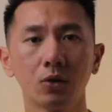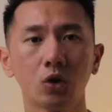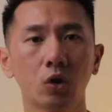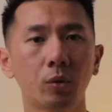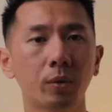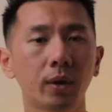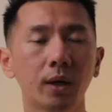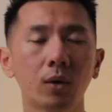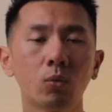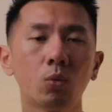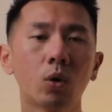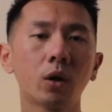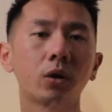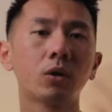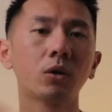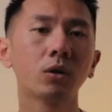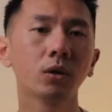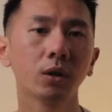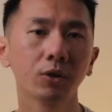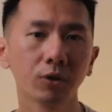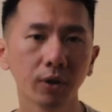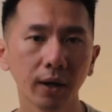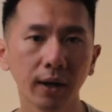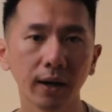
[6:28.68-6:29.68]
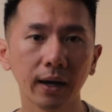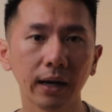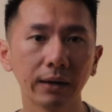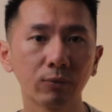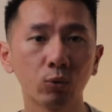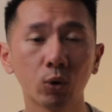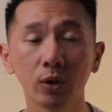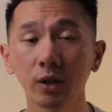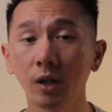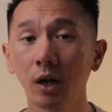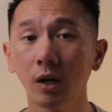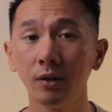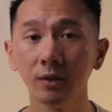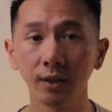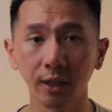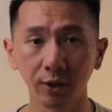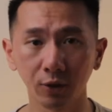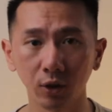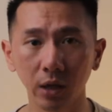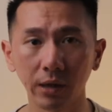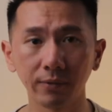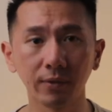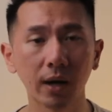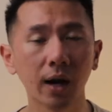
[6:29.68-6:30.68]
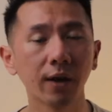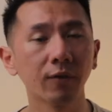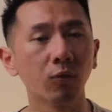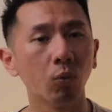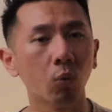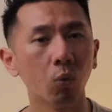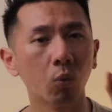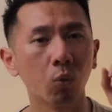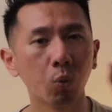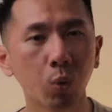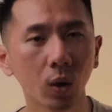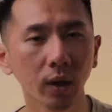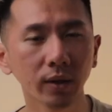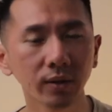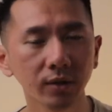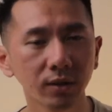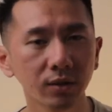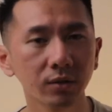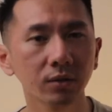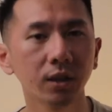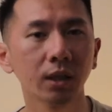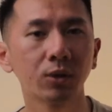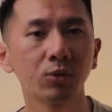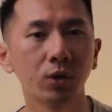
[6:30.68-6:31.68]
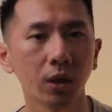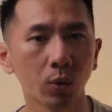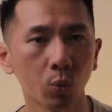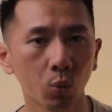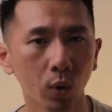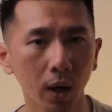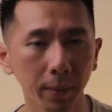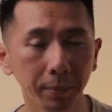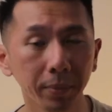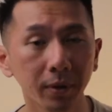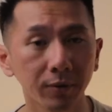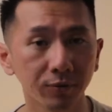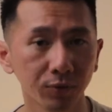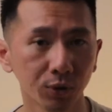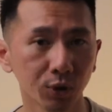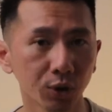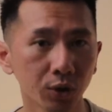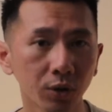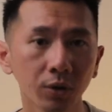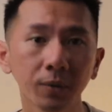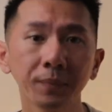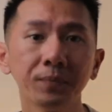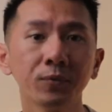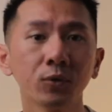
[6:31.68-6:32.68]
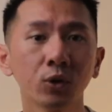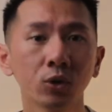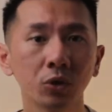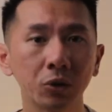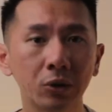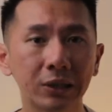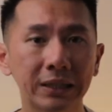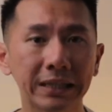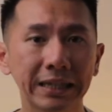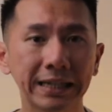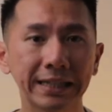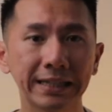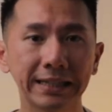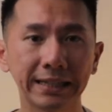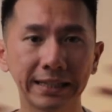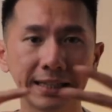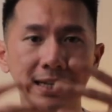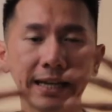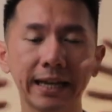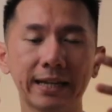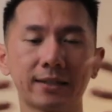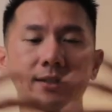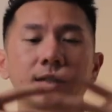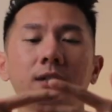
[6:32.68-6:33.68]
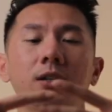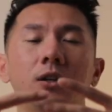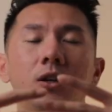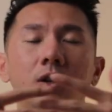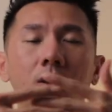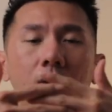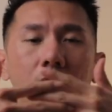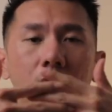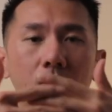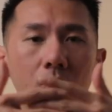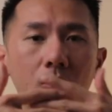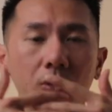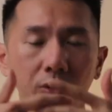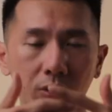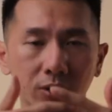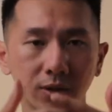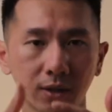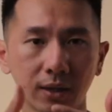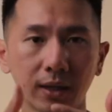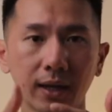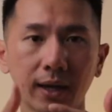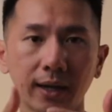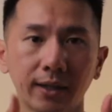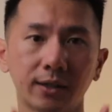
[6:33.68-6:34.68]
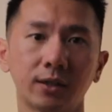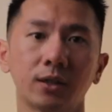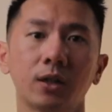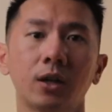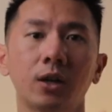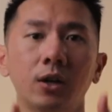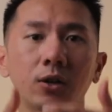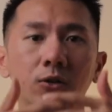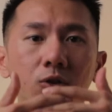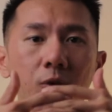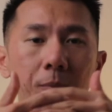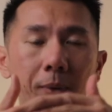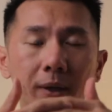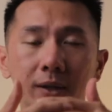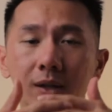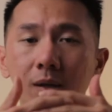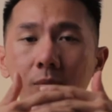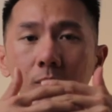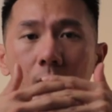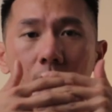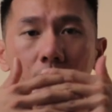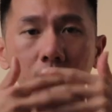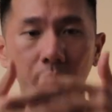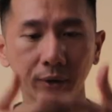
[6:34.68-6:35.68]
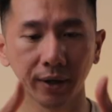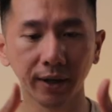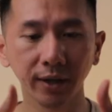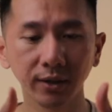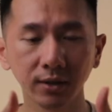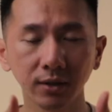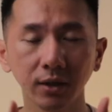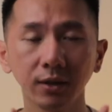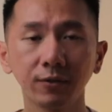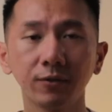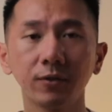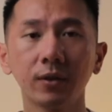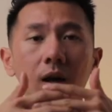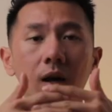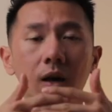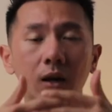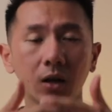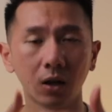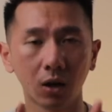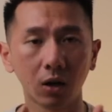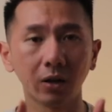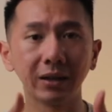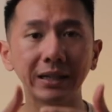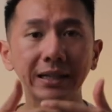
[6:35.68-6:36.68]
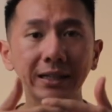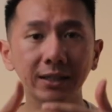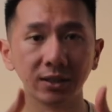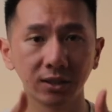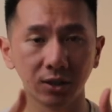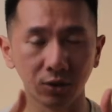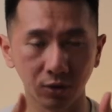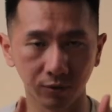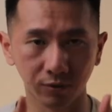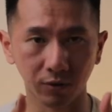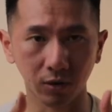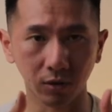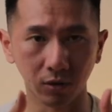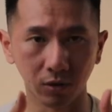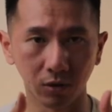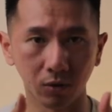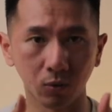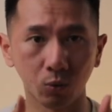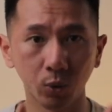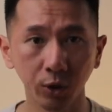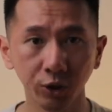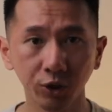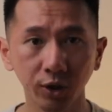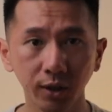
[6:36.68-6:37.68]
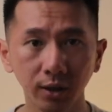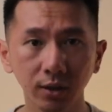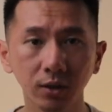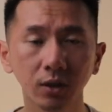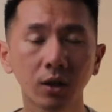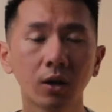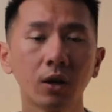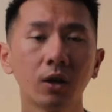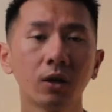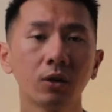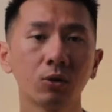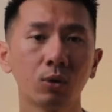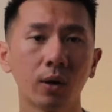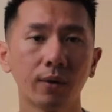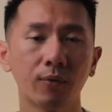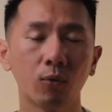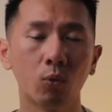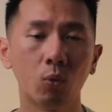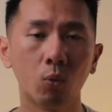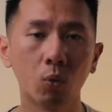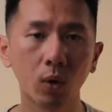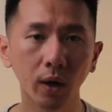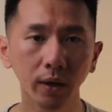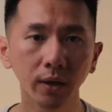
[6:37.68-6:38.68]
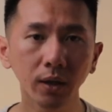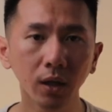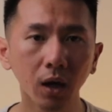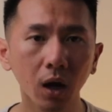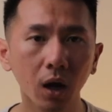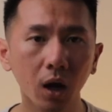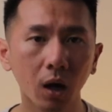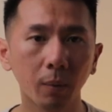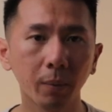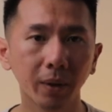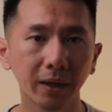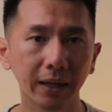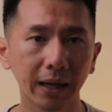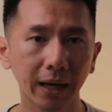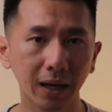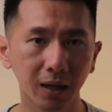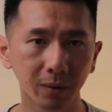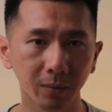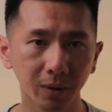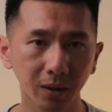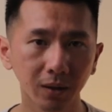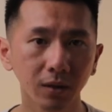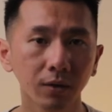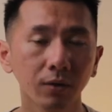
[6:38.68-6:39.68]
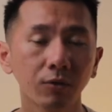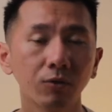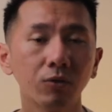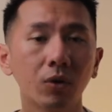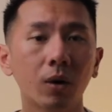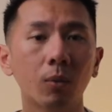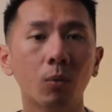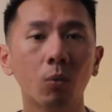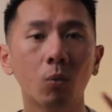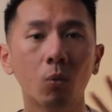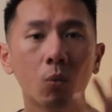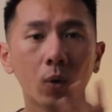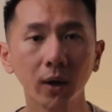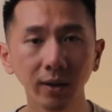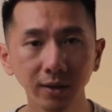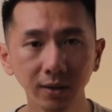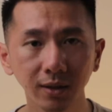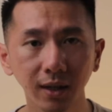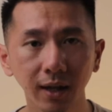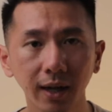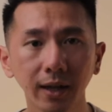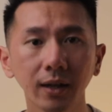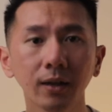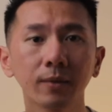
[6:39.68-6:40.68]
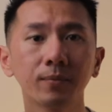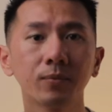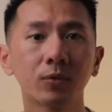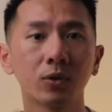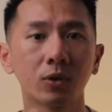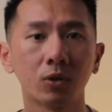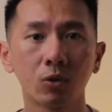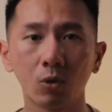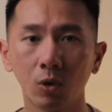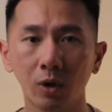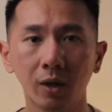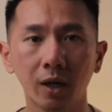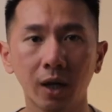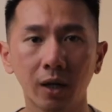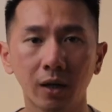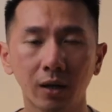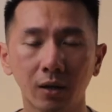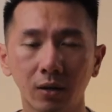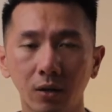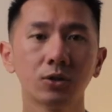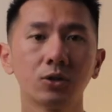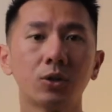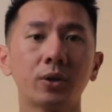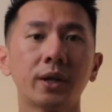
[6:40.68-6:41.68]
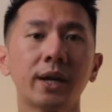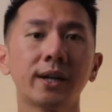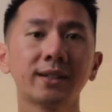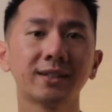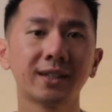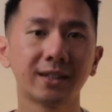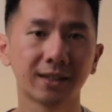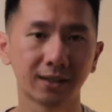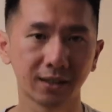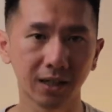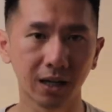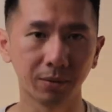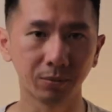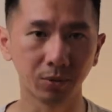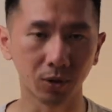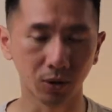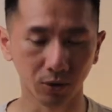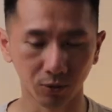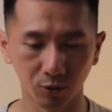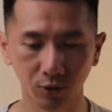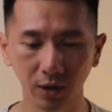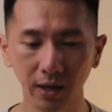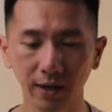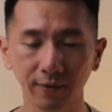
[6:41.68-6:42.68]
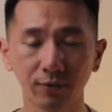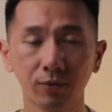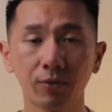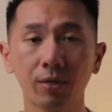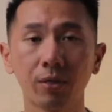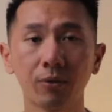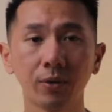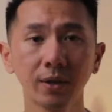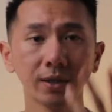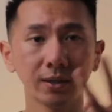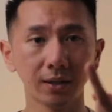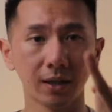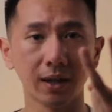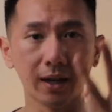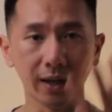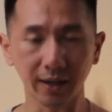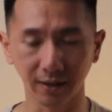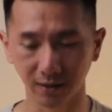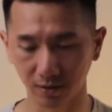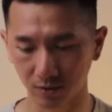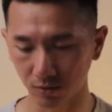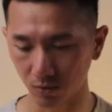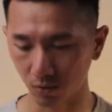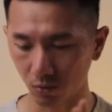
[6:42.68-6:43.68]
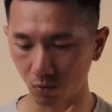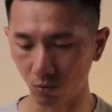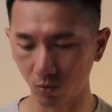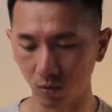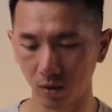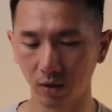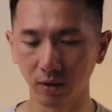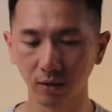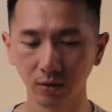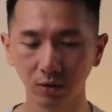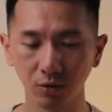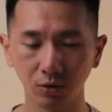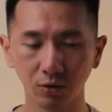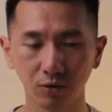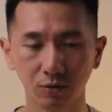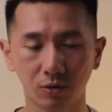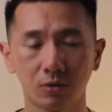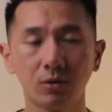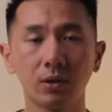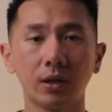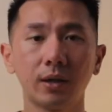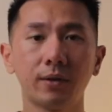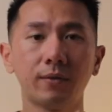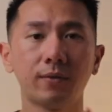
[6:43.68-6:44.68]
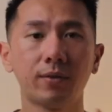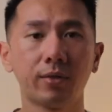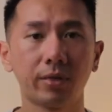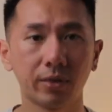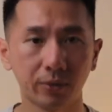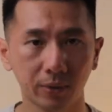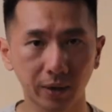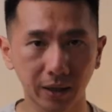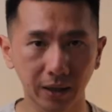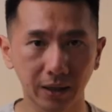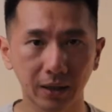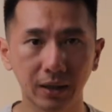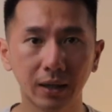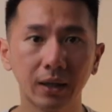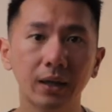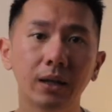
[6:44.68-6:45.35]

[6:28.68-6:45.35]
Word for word: No matter what order you have, what content you have, I have one secret weapon for you to connect all your slides to make them more cohesive, a lot easier to follow, which is to have one common element from one slide to another. So here's an example. You have three slides, one, two, and three.